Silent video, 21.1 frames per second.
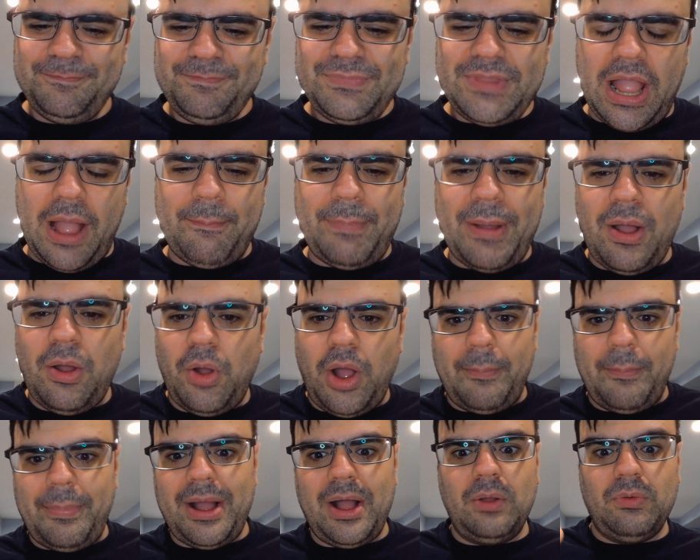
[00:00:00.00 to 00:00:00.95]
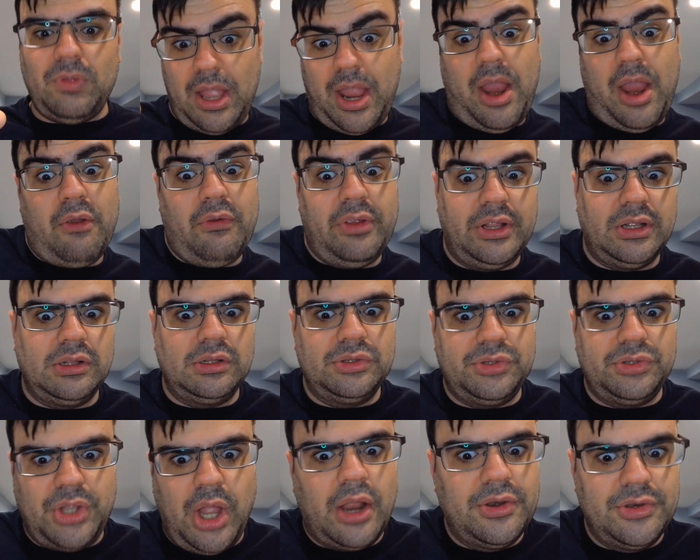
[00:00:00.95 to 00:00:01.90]
about about aerial
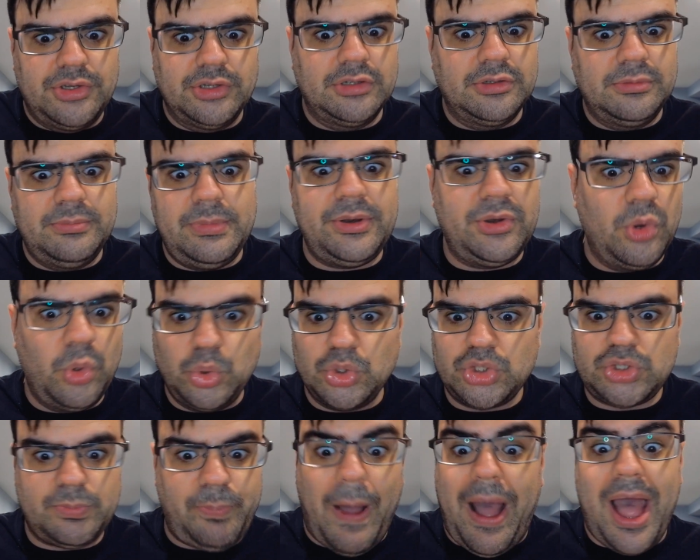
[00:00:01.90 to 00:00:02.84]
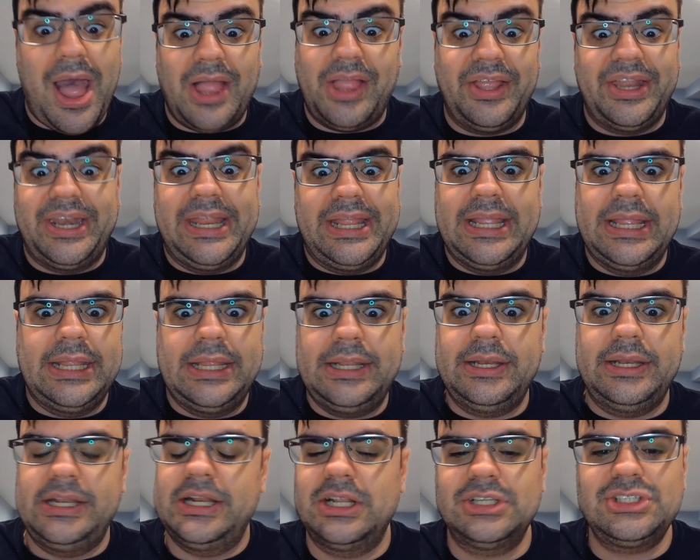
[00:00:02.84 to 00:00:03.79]
Gundam and who's piloting it.
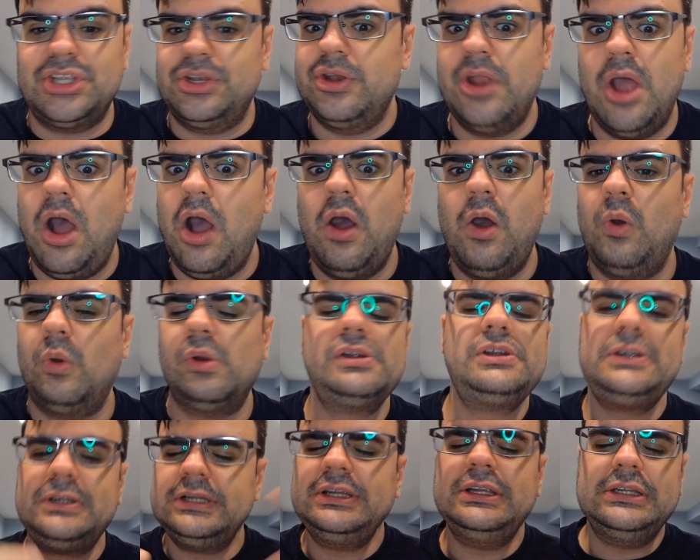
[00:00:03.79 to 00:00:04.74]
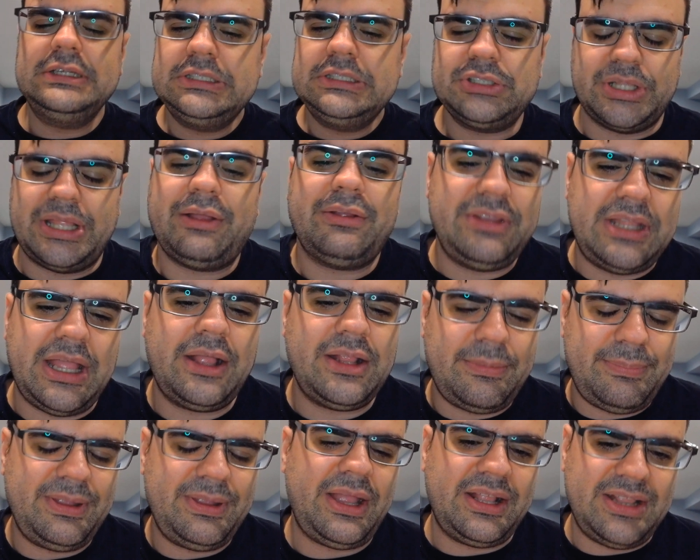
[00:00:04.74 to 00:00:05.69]
He doesn't know. So that that'll
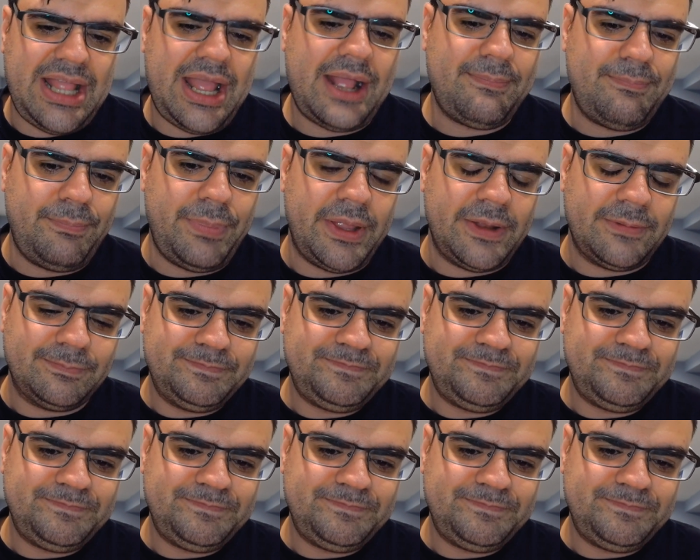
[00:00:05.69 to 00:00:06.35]
be that bit.